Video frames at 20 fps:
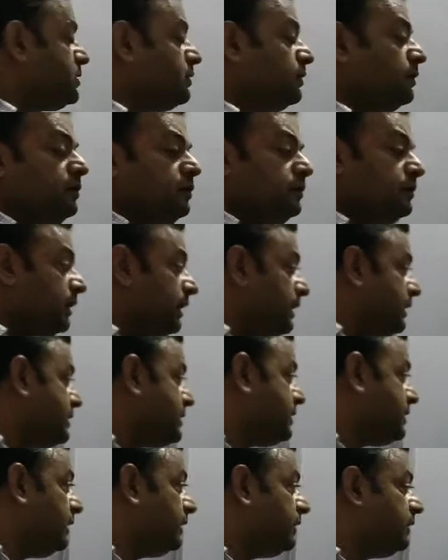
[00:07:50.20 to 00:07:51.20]
case of, let
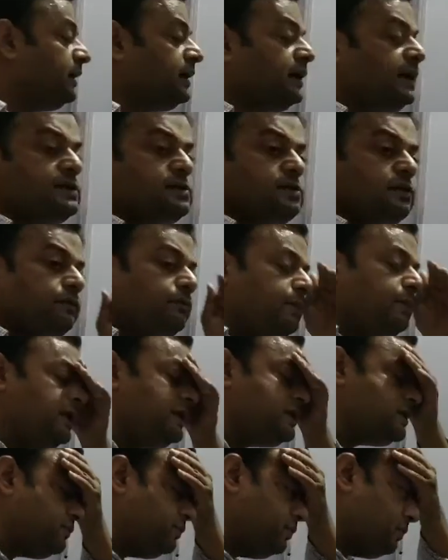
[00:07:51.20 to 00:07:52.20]
us take the case of
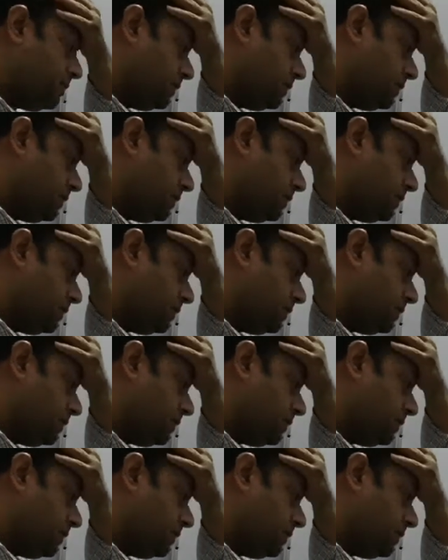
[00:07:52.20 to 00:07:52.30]
balanced